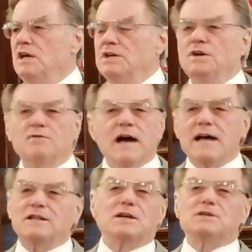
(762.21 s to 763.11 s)
You've
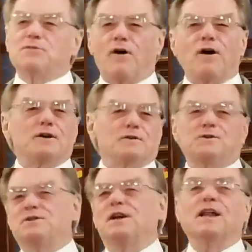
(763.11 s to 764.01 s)
got this far, you're
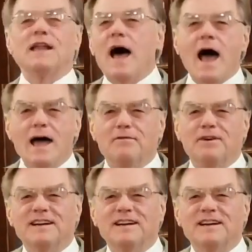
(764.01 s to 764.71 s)
still alive,